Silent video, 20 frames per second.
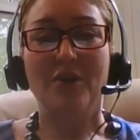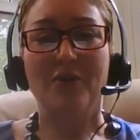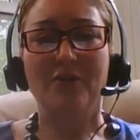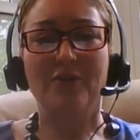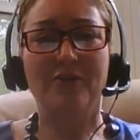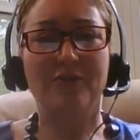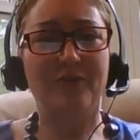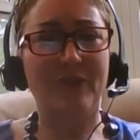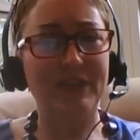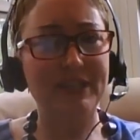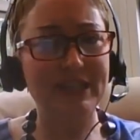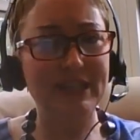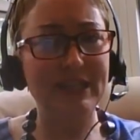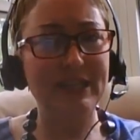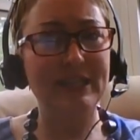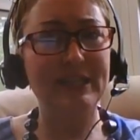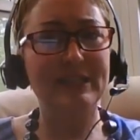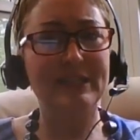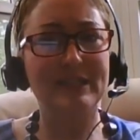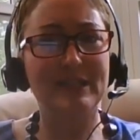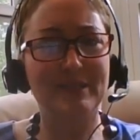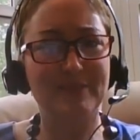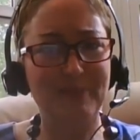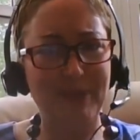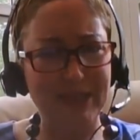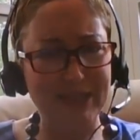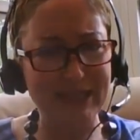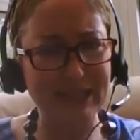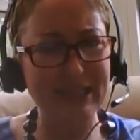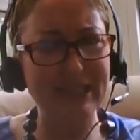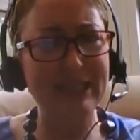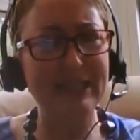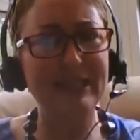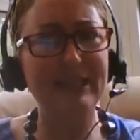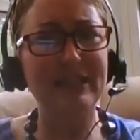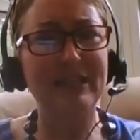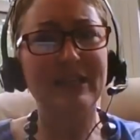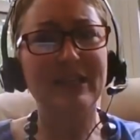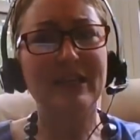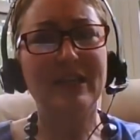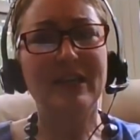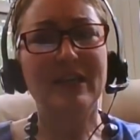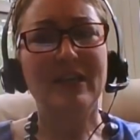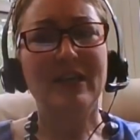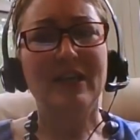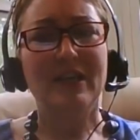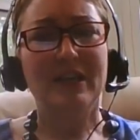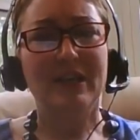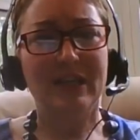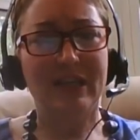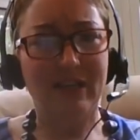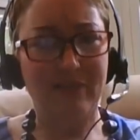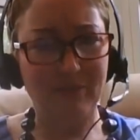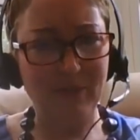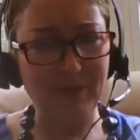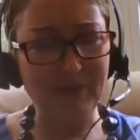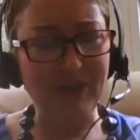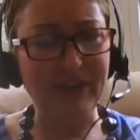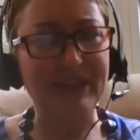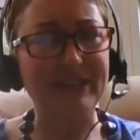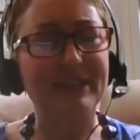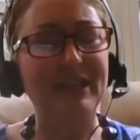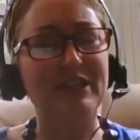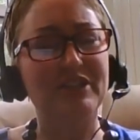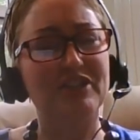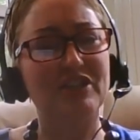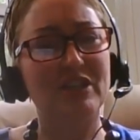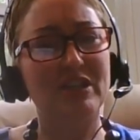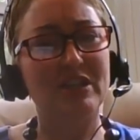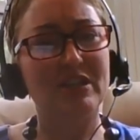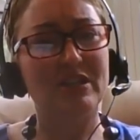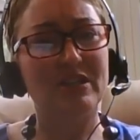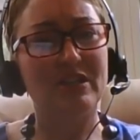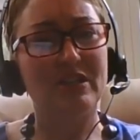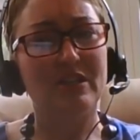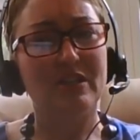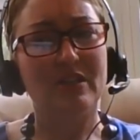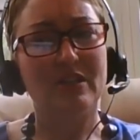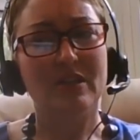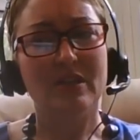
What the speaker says: funding, spending, government regulation,